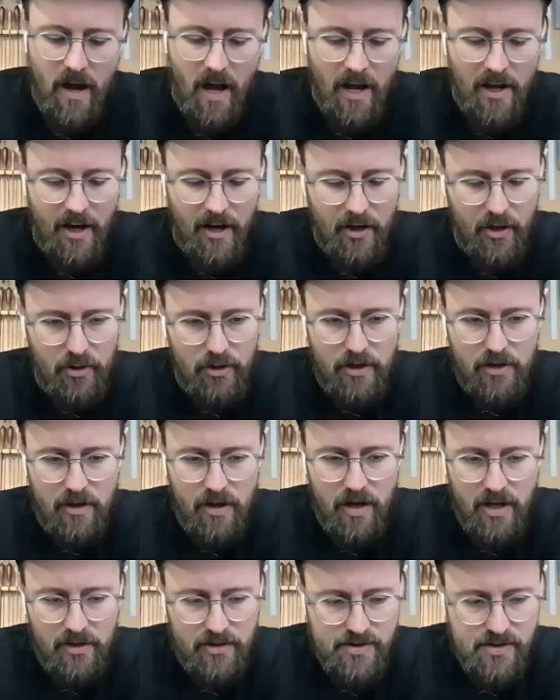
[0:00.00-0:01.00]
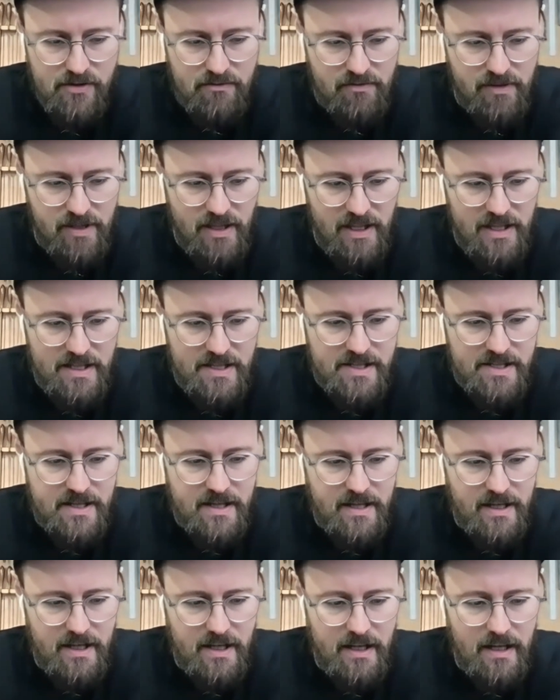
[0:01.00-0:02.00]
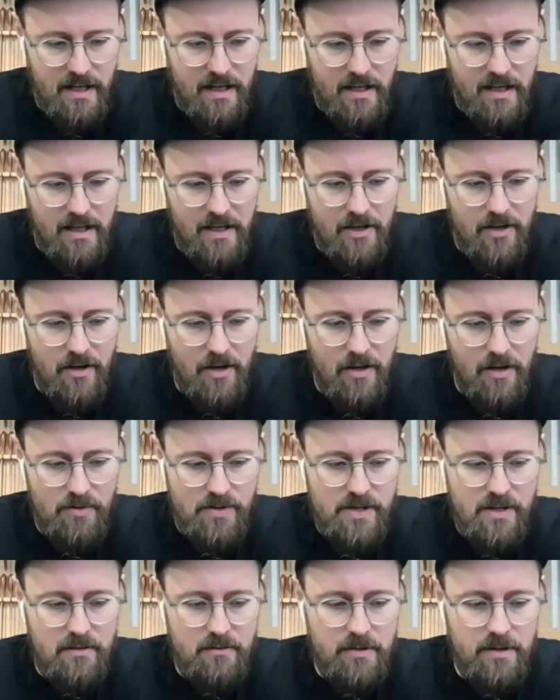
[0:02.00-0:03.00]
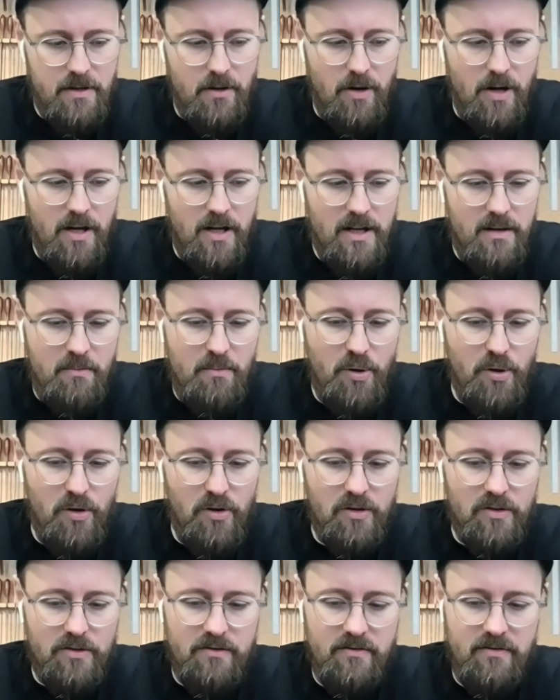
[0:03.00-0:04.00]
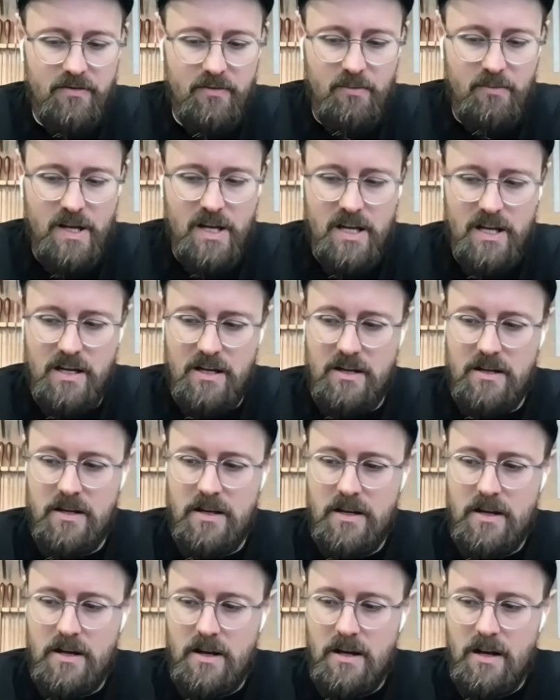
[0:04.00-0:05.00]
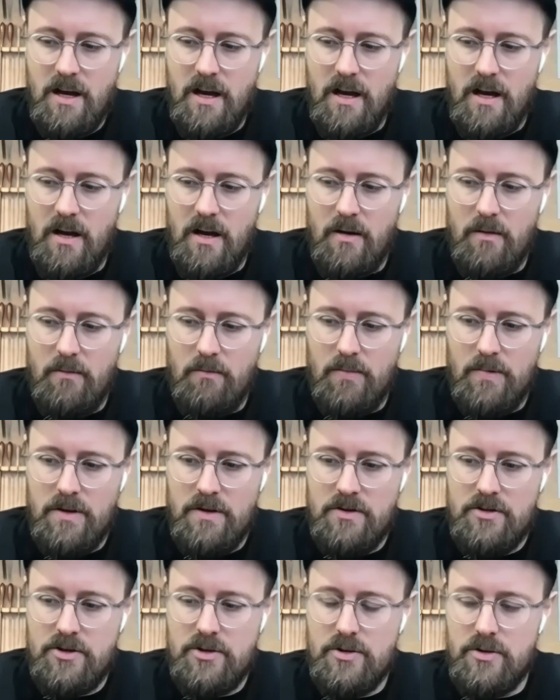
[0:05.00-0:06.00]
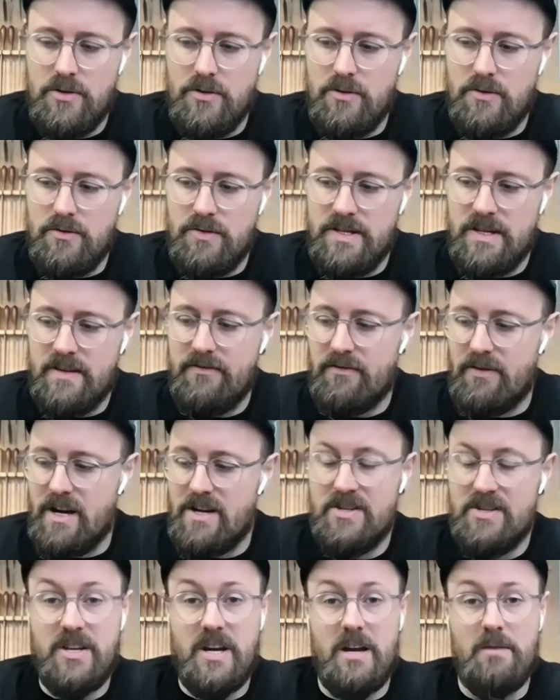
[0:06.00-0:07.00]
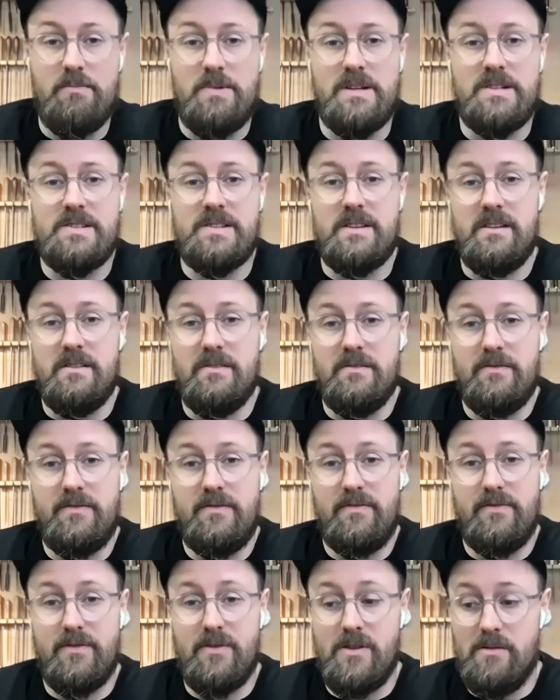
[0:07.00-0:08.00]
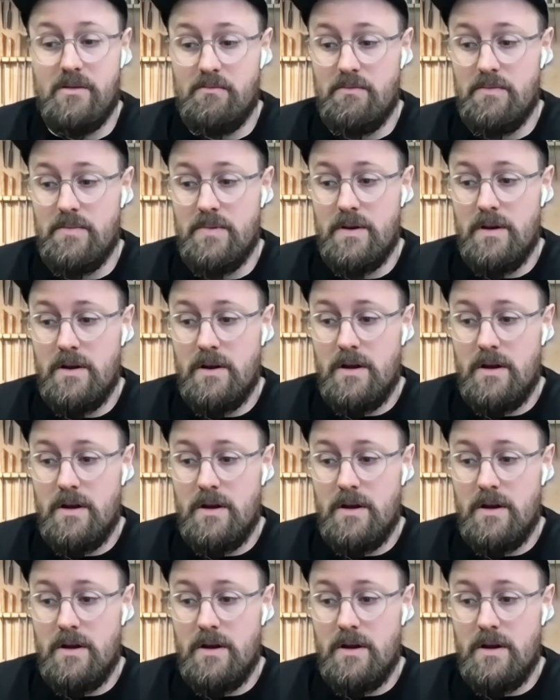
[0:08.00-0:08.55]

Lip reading: and I also realized that it was going to be quite important for me to differentiate myself from